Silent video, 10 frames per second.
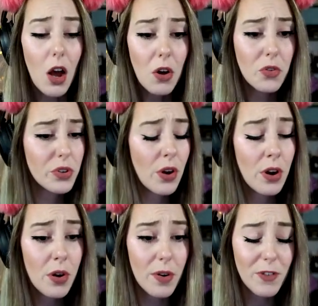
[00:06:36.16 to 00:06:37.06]
Oh, no,
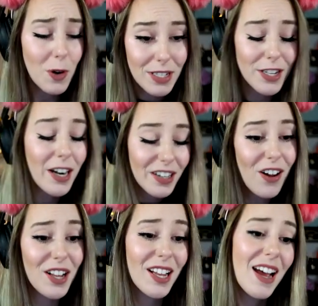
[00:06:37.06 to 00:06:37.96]
no, of course, not at
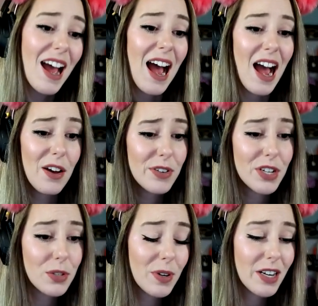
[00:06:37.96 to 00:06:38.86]
all. I
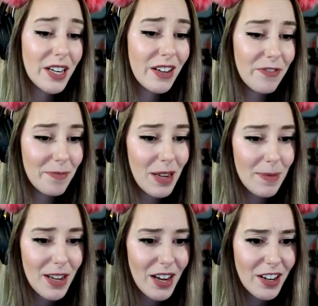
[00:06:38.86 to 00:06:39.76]
was just wondering if
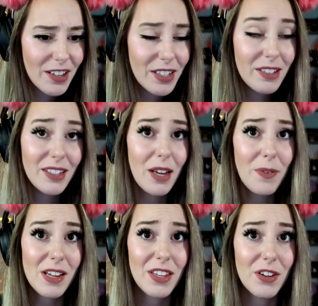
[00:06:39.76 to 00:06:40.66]
maybe I could
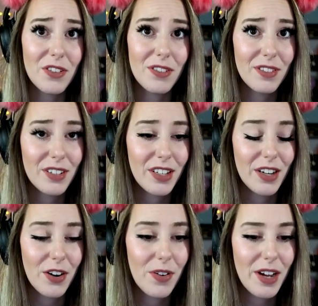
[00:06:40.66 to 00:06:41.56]
sit with you.
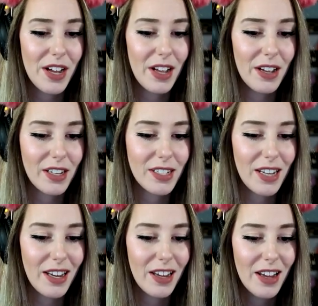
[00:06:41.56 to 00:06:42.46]
You know, uh,
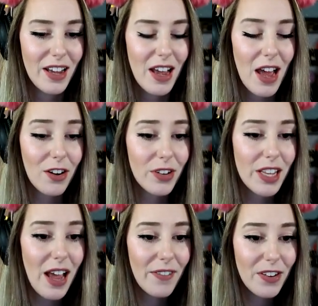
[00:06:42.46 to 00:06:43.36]
cause I, I didn't
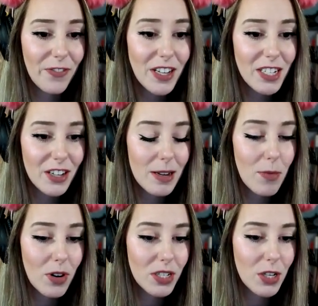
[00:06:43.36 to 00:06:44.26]
really have any friends here
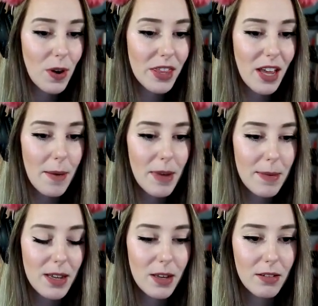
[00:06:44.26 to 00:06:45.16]
anymore, so I thought
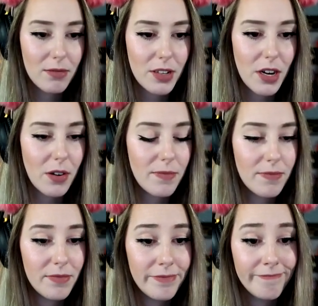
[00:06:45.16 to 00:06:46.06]
maybe, you know,
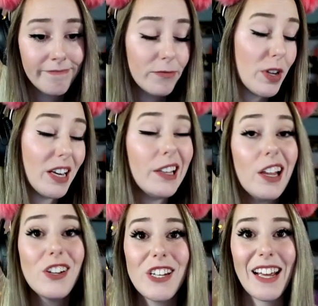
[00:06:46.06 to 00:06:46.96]
we could eat
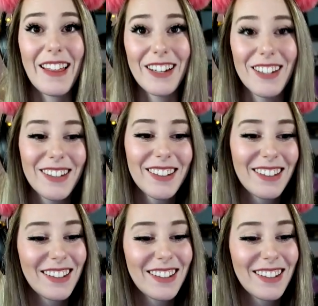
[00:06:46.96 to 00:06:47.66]
lunch together.